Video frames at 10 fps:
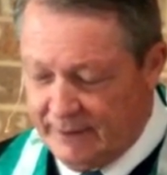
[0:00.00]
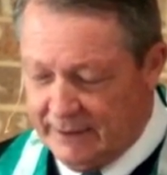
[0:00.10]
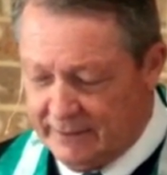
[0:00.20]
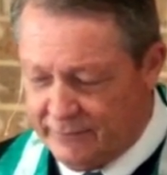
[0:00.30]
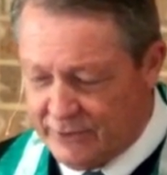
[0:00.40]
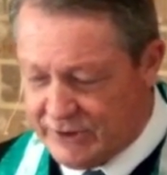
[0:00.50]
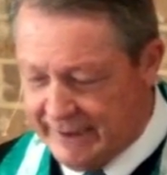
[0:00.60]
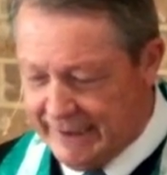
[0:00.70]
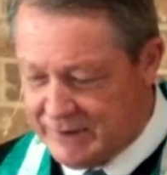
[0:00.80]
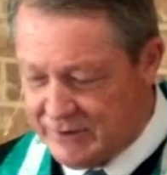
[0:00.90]
in different
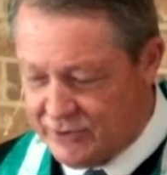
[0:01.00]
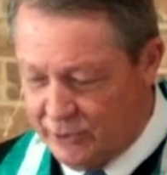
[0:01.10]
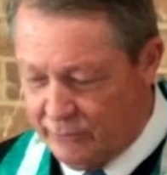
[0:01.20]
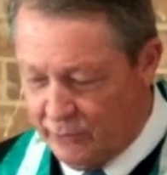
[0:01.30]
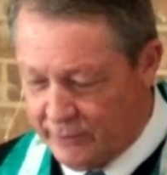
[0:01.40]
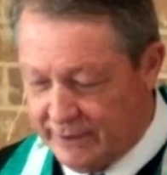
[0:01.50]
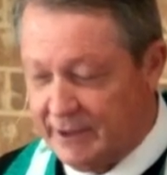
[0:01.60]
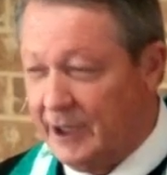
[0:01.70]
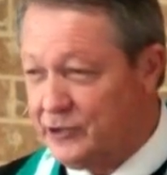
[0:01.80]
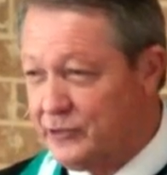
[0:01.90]
states and so forth. And
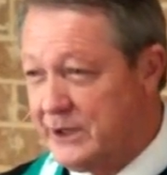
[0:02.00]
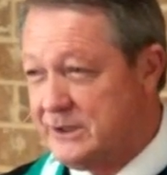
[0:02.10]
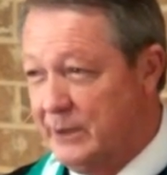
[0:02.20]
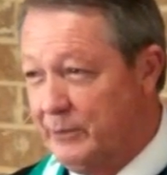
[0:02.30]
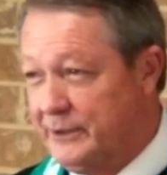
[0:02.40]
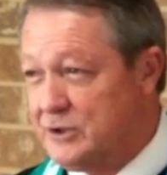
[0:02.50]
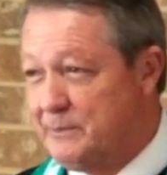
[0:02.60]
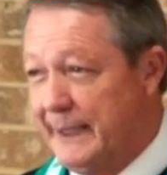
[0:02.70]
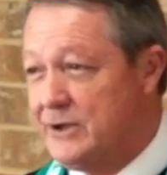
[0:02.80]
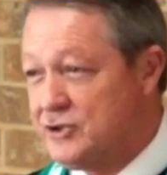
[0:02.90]
contrast that with this
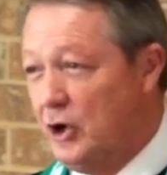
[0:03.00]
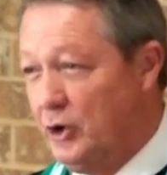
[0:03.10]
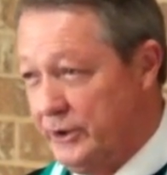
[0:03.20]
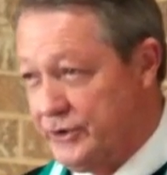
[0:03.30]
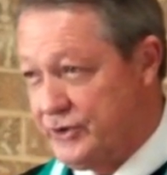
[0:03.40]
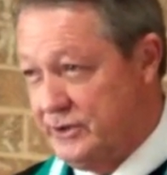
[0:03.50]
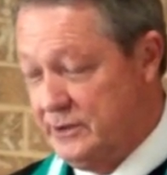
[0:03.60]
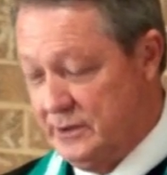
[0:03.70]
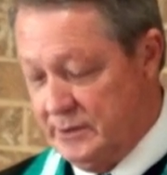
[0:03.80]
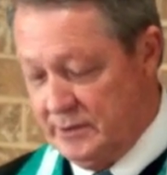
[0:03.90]
past August,
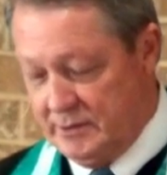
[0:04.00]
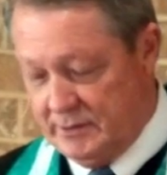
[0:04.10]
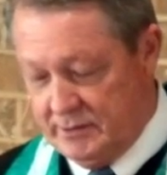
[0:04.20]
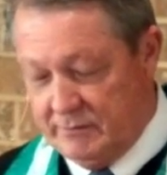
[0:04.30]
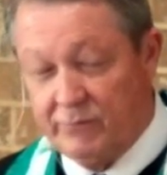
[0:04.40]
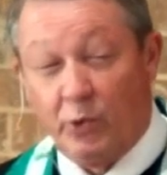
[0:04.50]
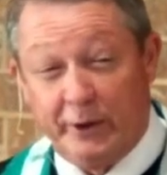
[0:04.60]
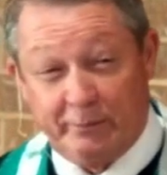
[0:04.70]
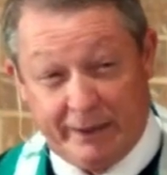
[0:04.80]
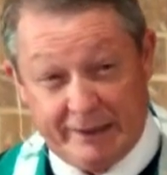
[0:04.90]

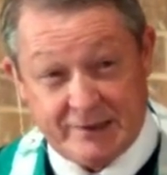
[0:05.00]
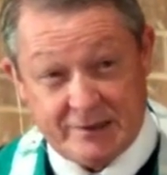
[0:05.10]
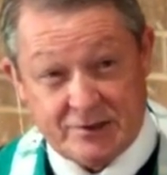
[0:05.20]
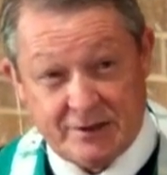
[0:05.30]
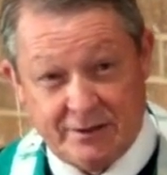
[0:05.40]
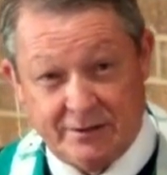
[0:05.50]
40 places.